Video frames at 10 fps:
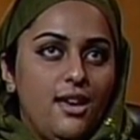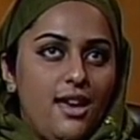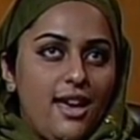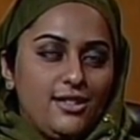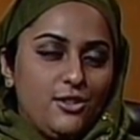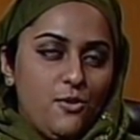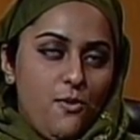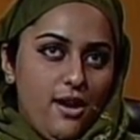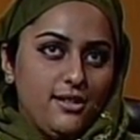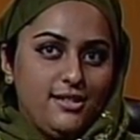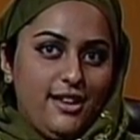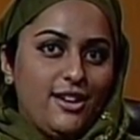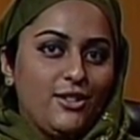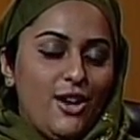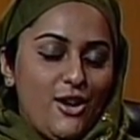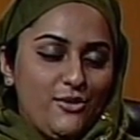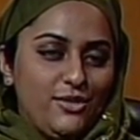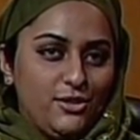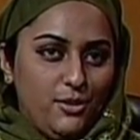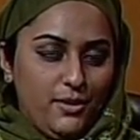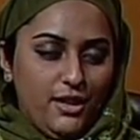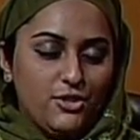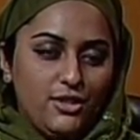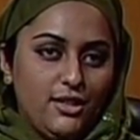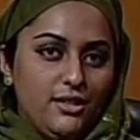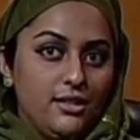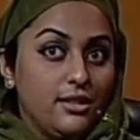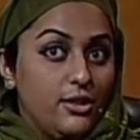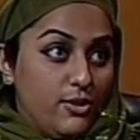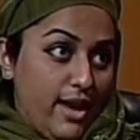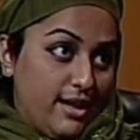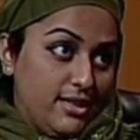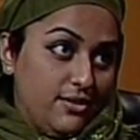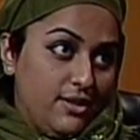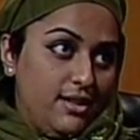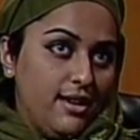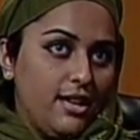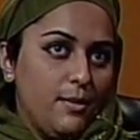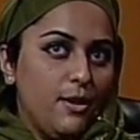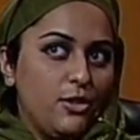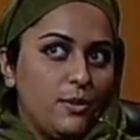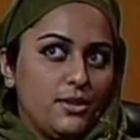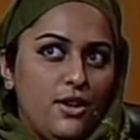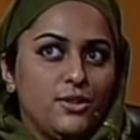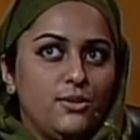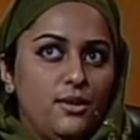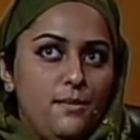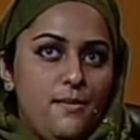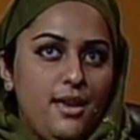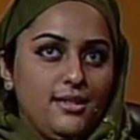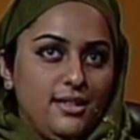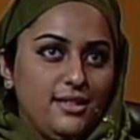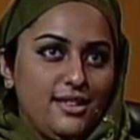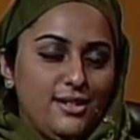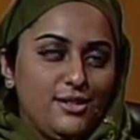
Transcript: as there was like a lot of discrimination and, you know, negativity that came out, there was also an amazing sense